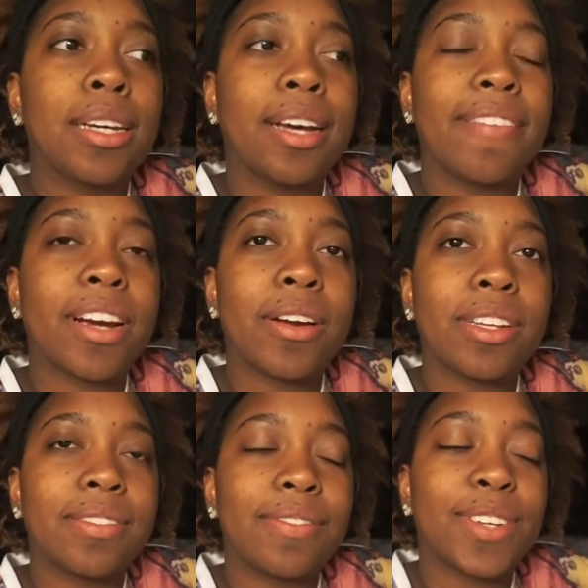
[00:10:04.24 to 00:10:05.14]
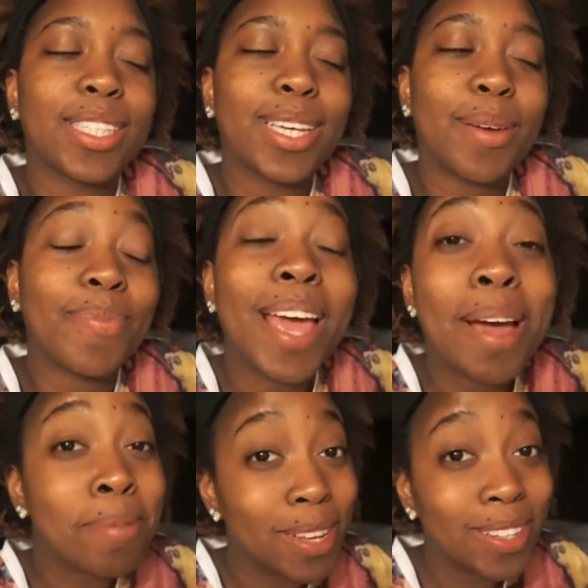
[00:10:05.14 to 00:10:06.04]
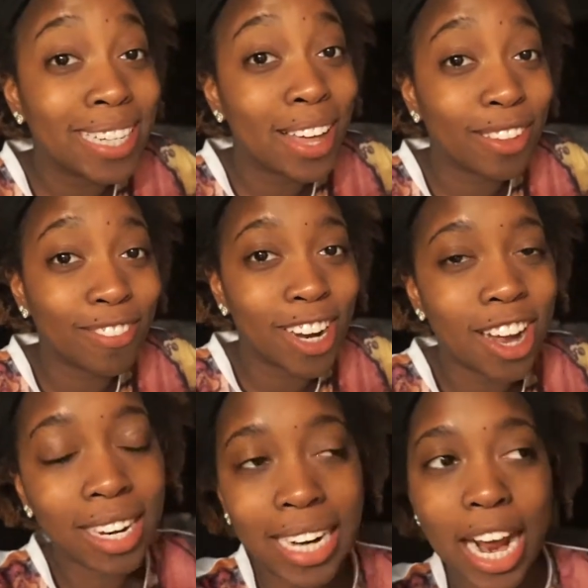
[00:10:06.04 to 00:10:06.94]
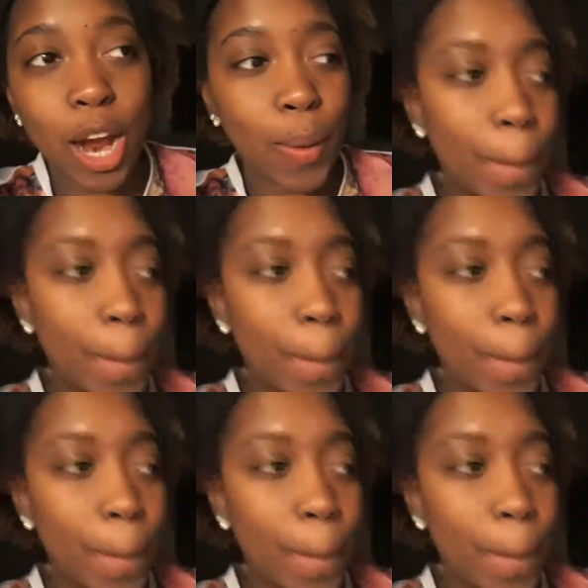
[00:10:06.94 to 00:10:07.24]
I forgot what I was going to say. I'm closing out the vlog now.